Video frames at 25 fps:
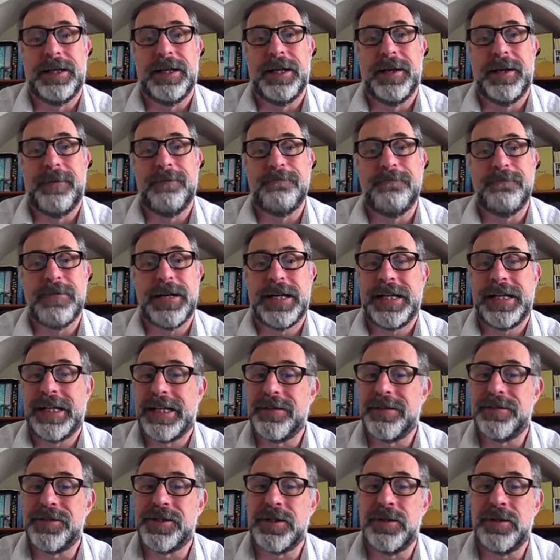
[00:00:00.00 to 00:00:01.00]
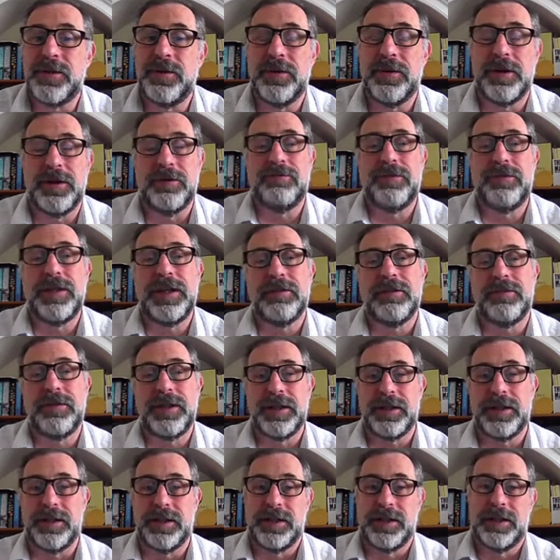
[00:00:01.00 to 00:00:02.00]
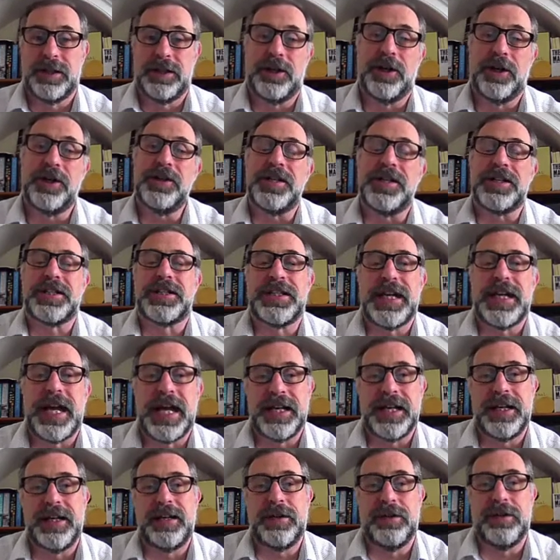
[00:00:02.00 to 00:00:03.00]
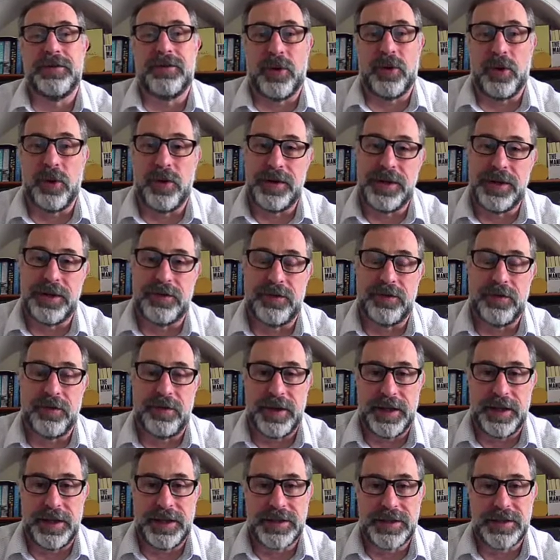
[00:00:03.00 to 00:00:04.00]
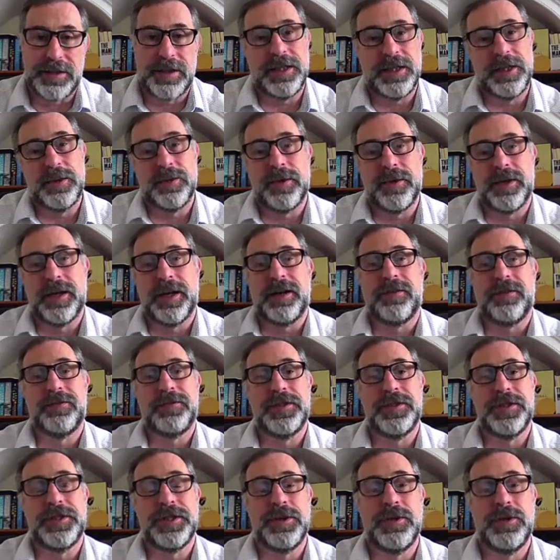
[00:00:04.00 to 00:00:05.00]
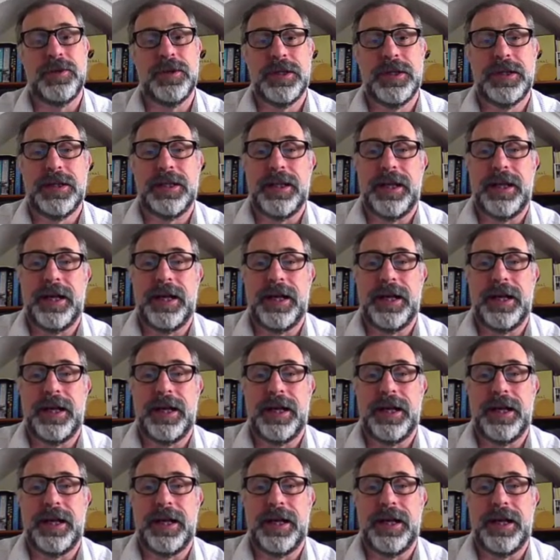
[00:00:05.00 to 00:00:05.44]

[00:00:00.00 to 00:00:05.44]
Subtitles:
and he gives you a real understanding of all the different things that you would have to do.